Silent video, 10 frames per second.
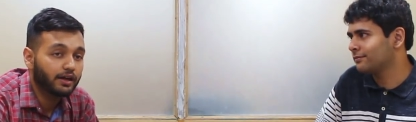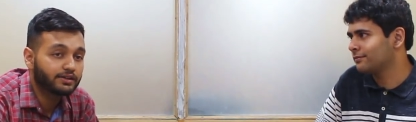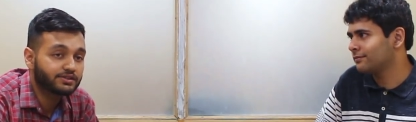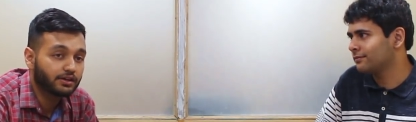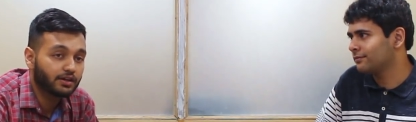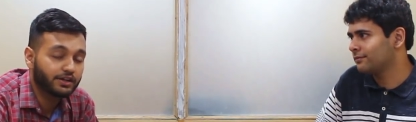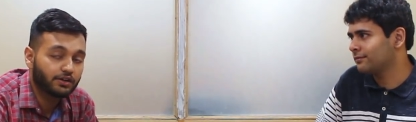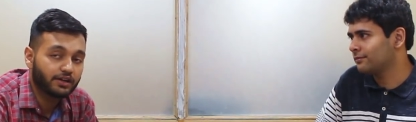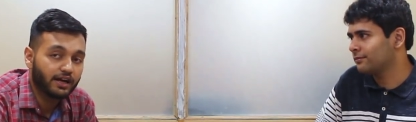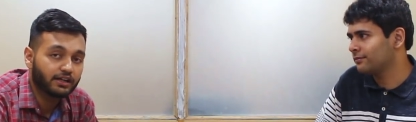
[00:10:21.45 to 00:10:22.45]

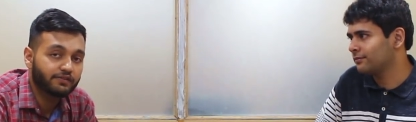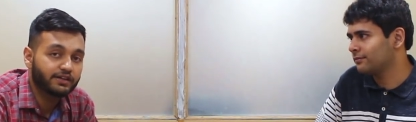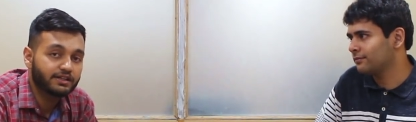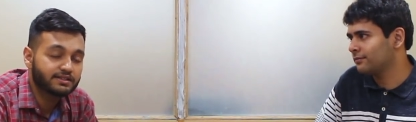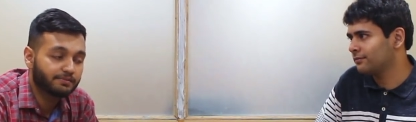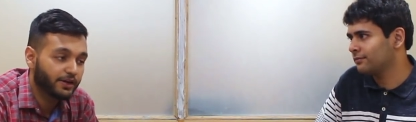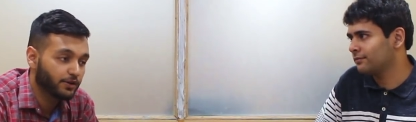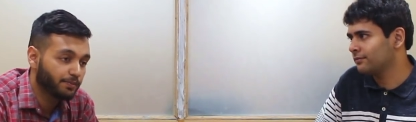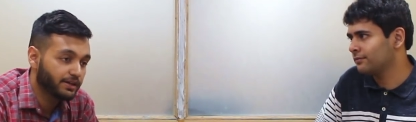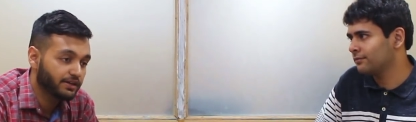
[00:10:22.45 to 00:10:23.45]
Speaker 1: Extracurricular activities, in my
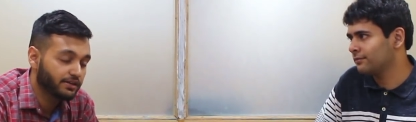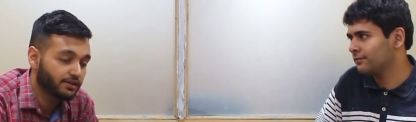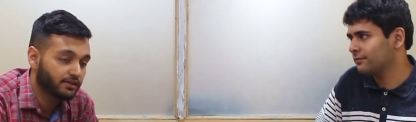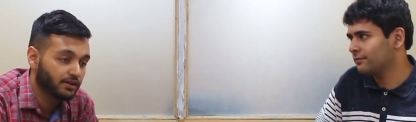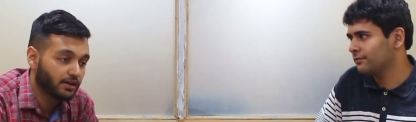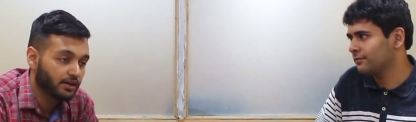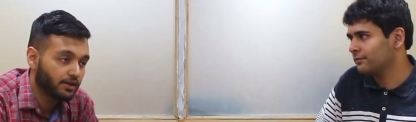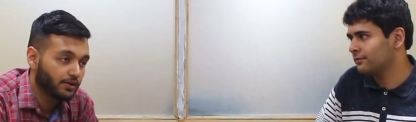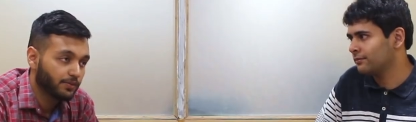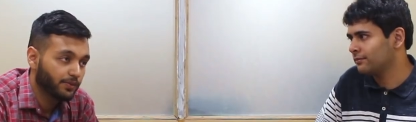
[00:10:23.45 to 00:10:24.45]
opinion,
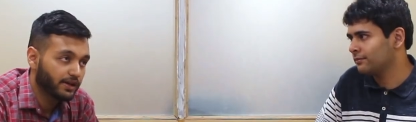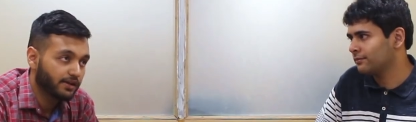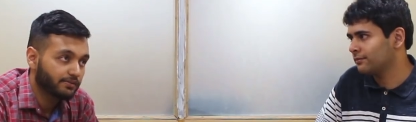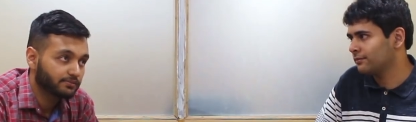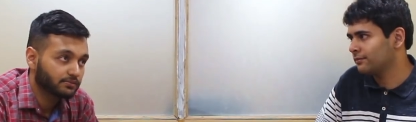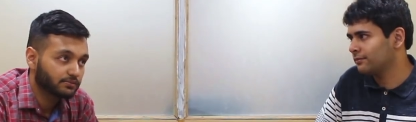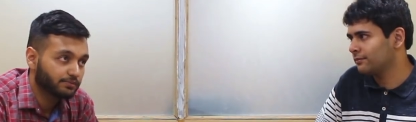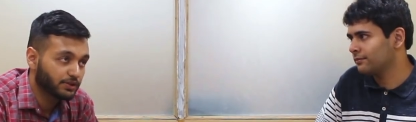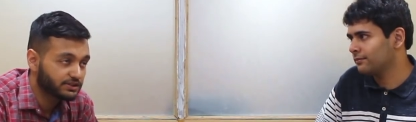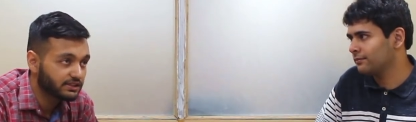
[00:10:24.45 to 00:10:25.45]
well,
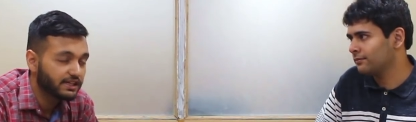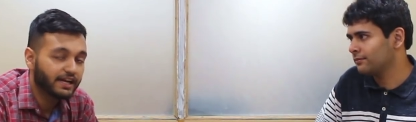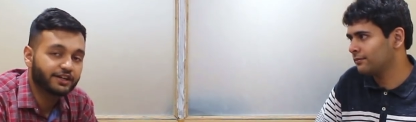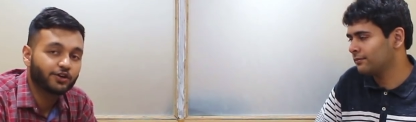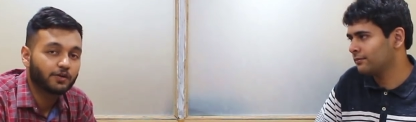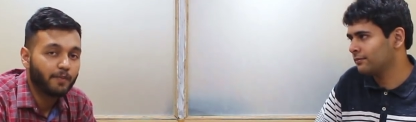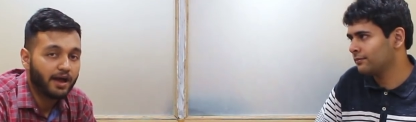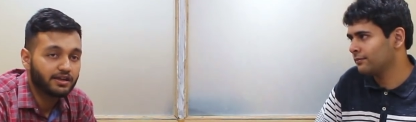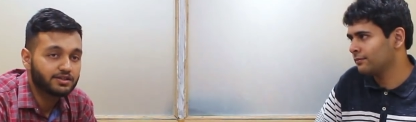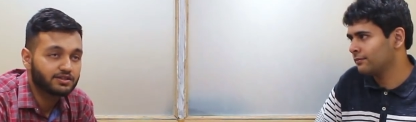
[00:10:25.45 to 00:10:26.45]
personally, I did not
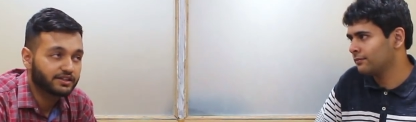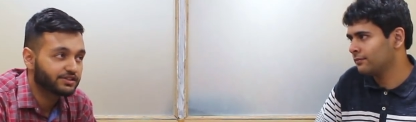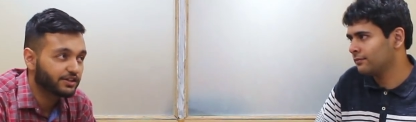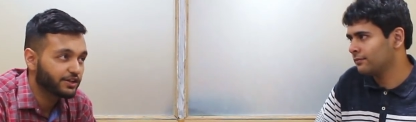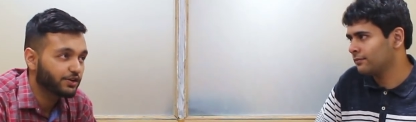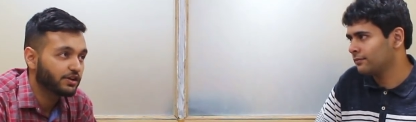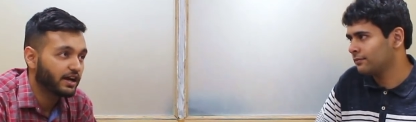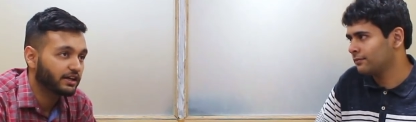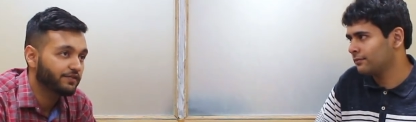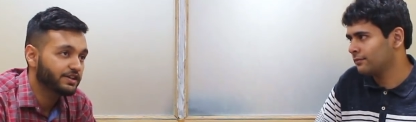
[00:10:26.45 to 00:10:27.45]
manage extracurricular
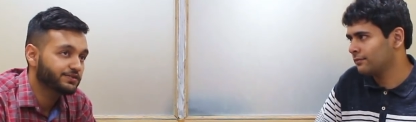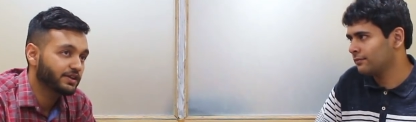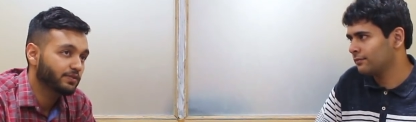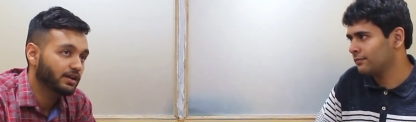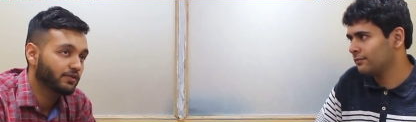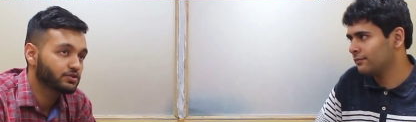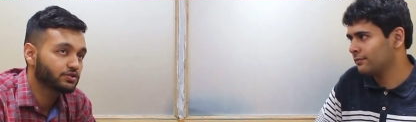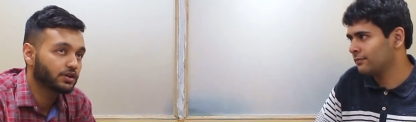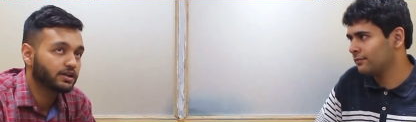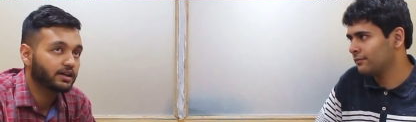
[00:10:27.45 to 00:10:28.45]
activities very well. I was
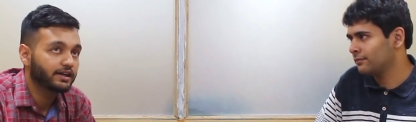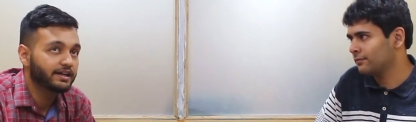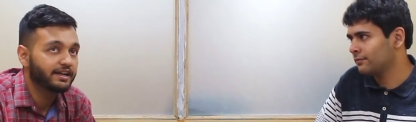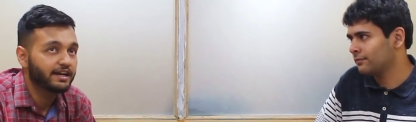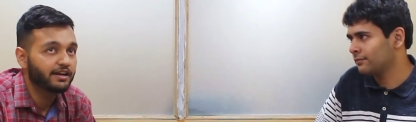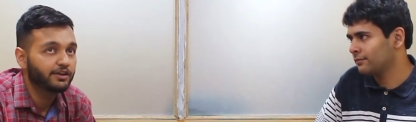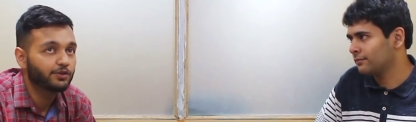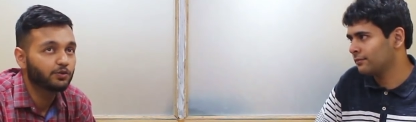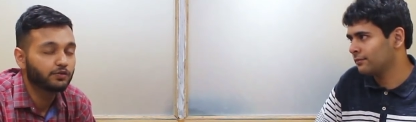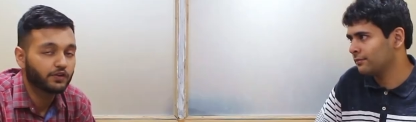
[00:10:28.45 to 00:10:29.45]
not intending
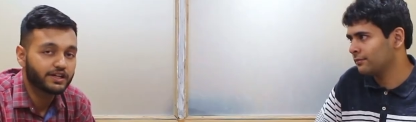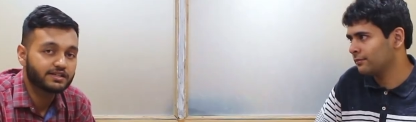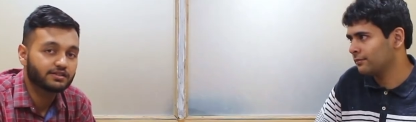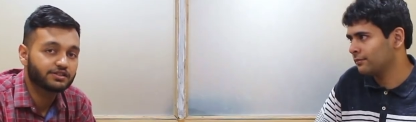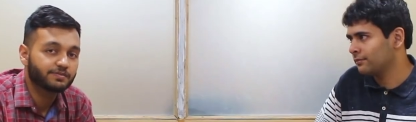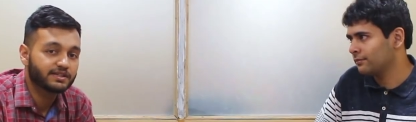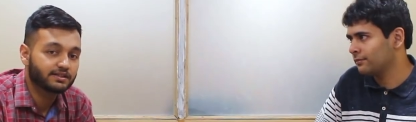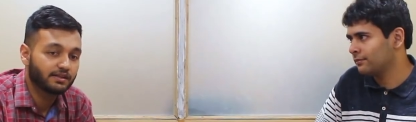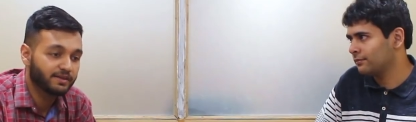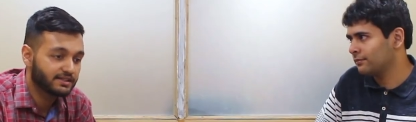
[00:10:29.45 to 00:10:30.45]
to go for research in my,
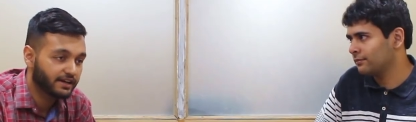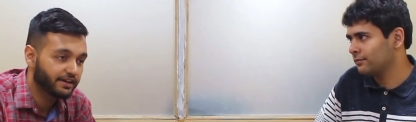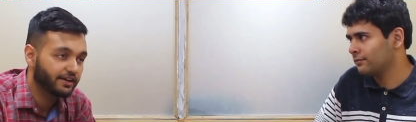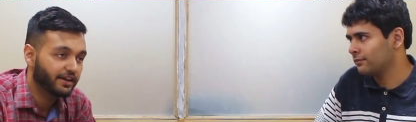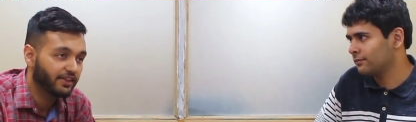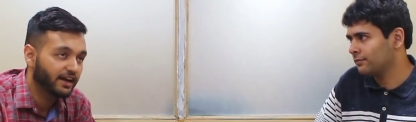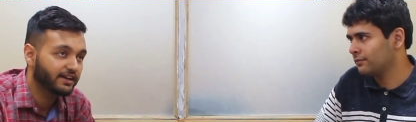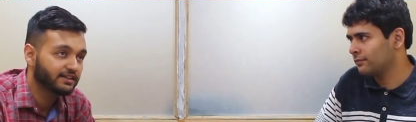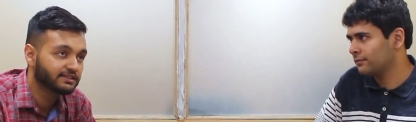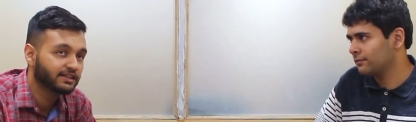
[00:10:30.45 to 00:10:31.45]
till my second year, and
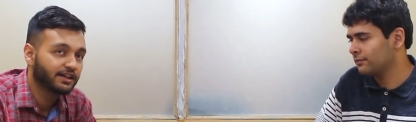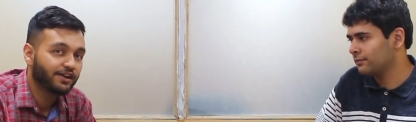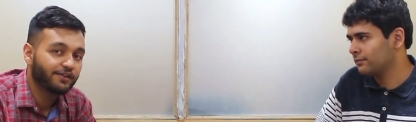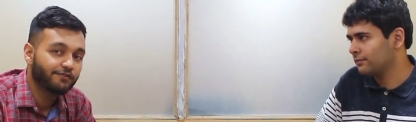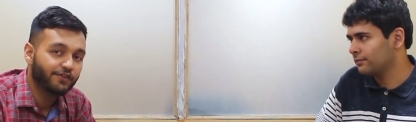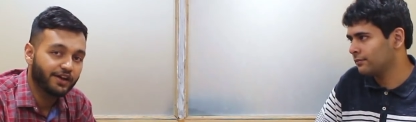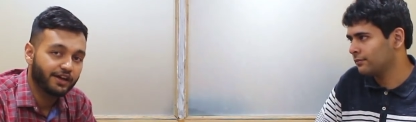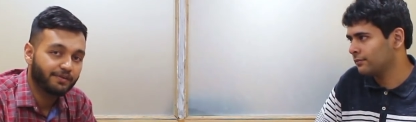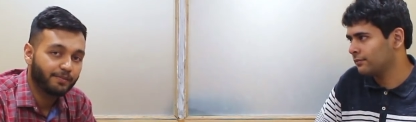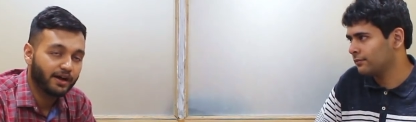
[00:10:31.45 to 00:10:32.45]
that is
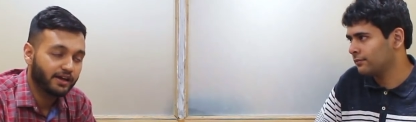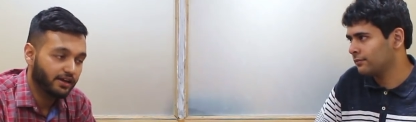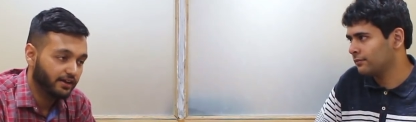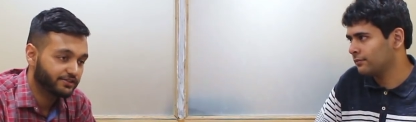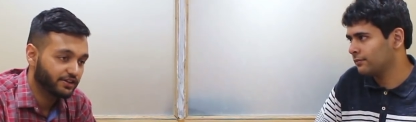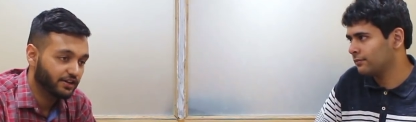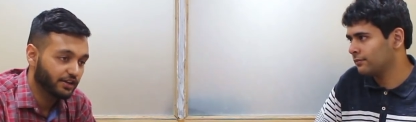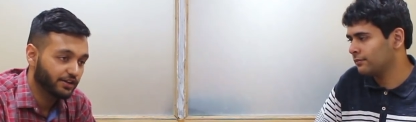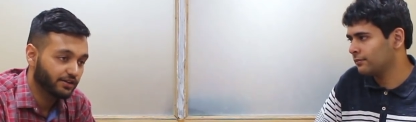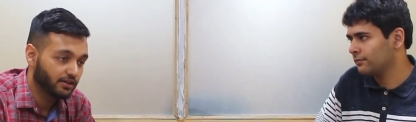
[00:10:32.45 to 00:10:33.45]
where my
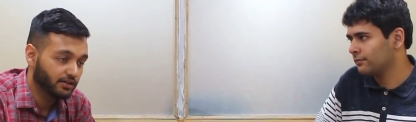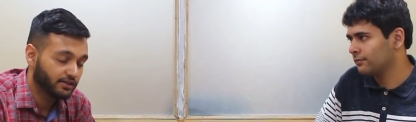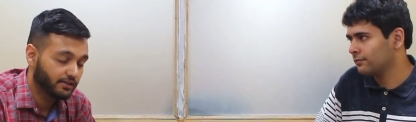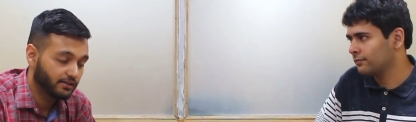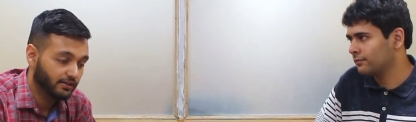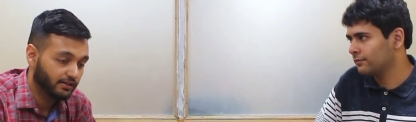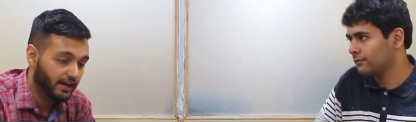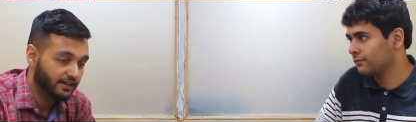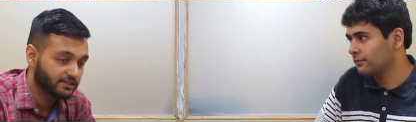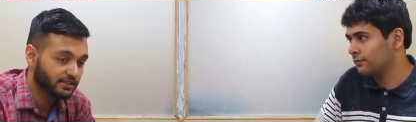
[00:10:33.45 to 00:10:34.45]
extracurricular, uh,
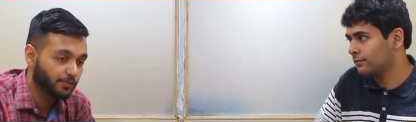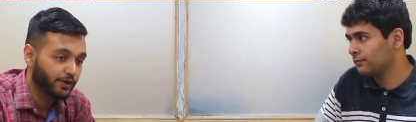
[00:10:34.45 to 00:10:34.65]
that is the